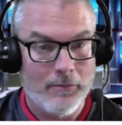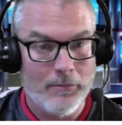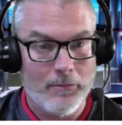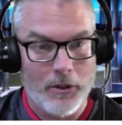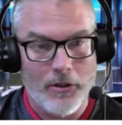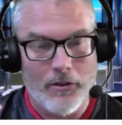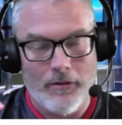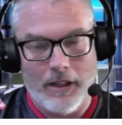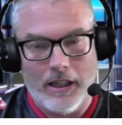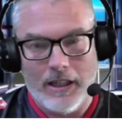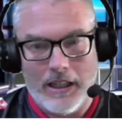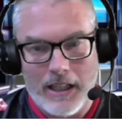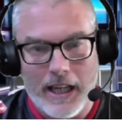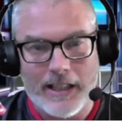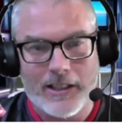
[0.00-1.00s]
But in the
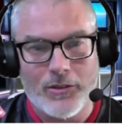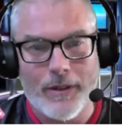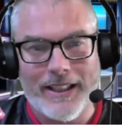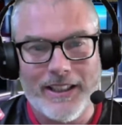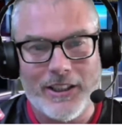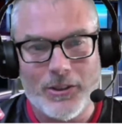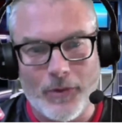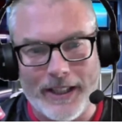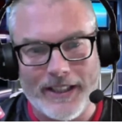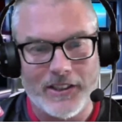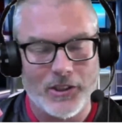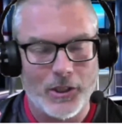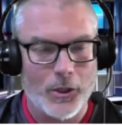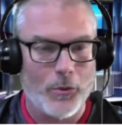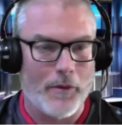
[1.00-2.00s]
year twenty
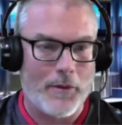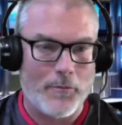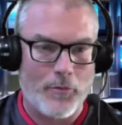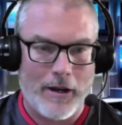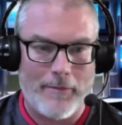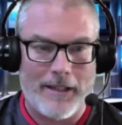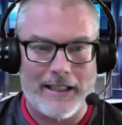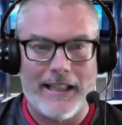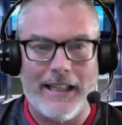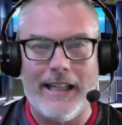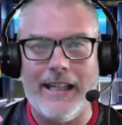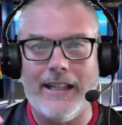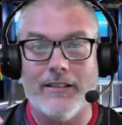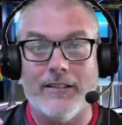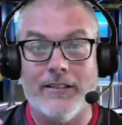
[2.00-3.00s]
twenty-two, with the Premier
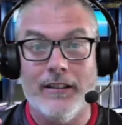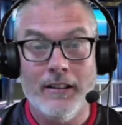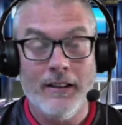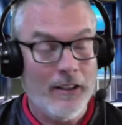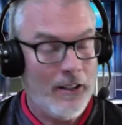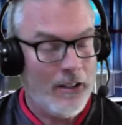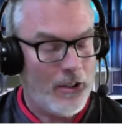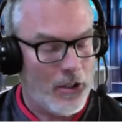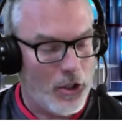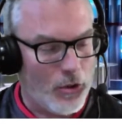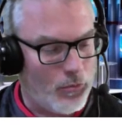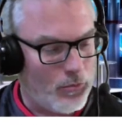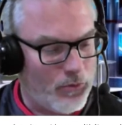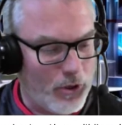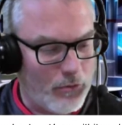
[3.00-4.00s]
League and
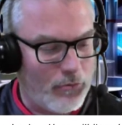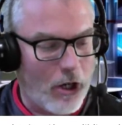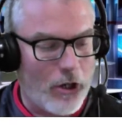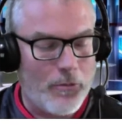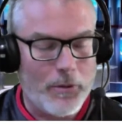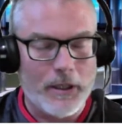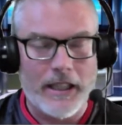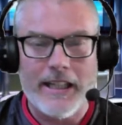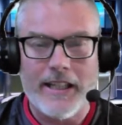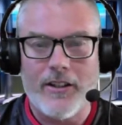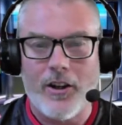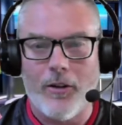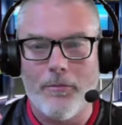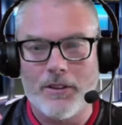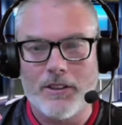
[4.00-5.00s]
Europa League
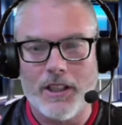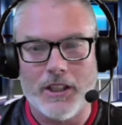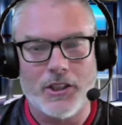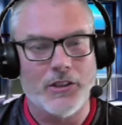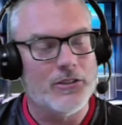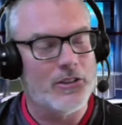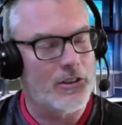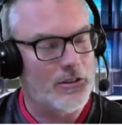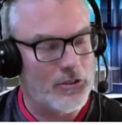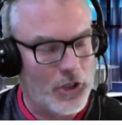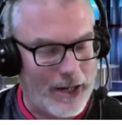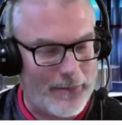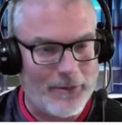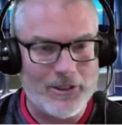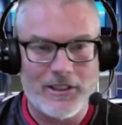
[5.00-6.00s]
competitions and
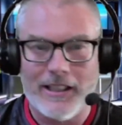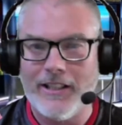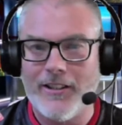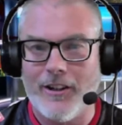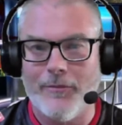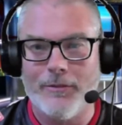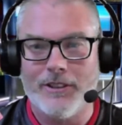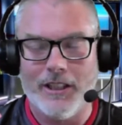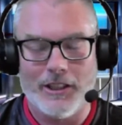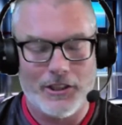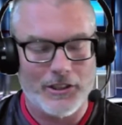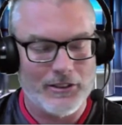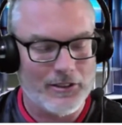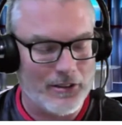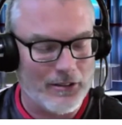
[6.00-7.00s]
Champions League
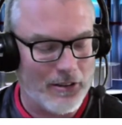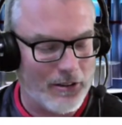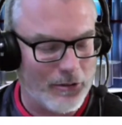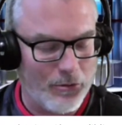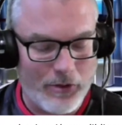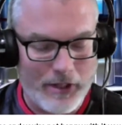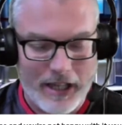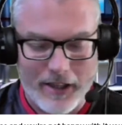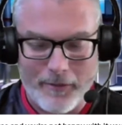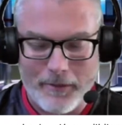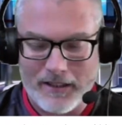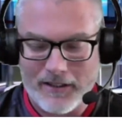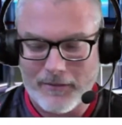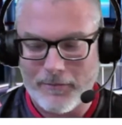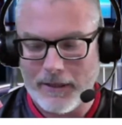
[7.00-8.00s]
competitions and, and all the other
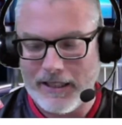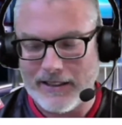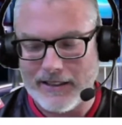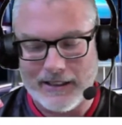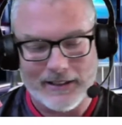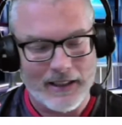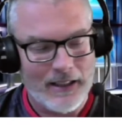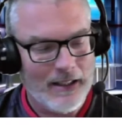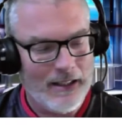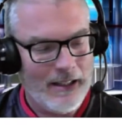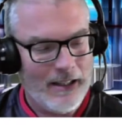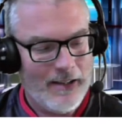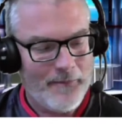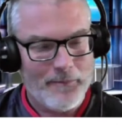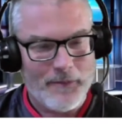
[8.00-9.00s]
bits and pieces,
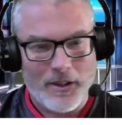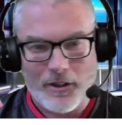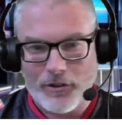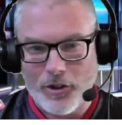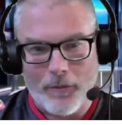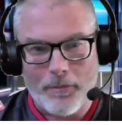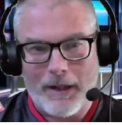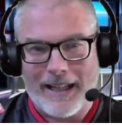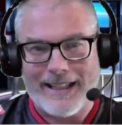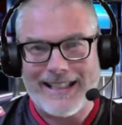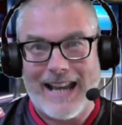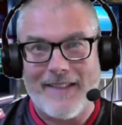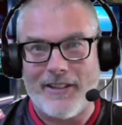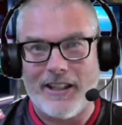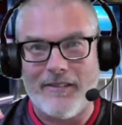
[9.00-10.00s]
your top players
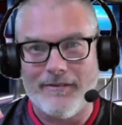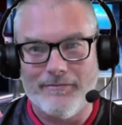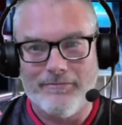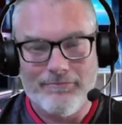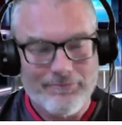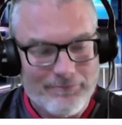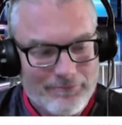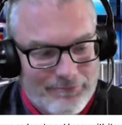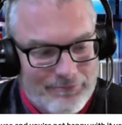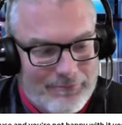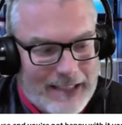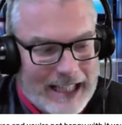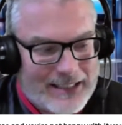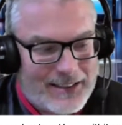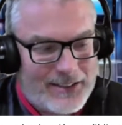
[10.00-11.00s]
have it.
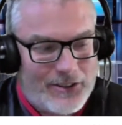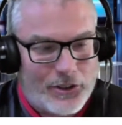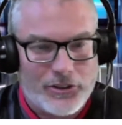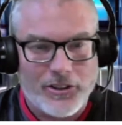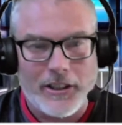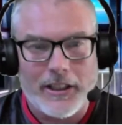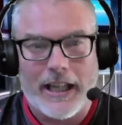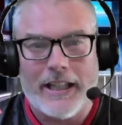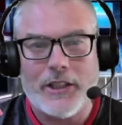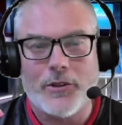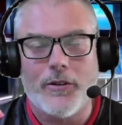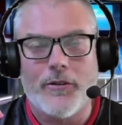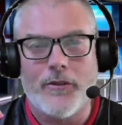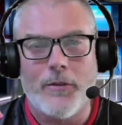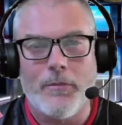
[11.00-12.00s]
That's just the nature
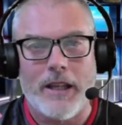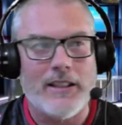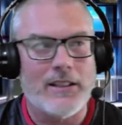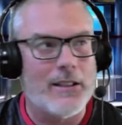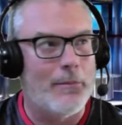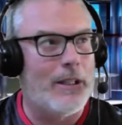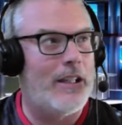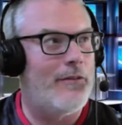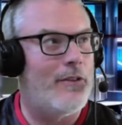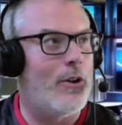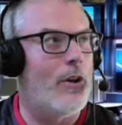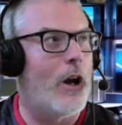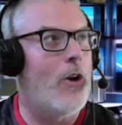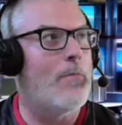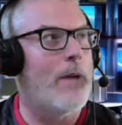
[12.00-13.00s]
of the beast. I mean, if you
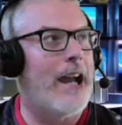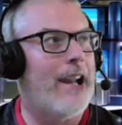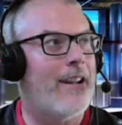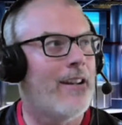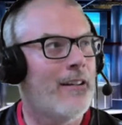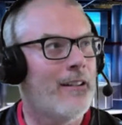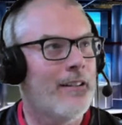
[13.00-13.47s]
go back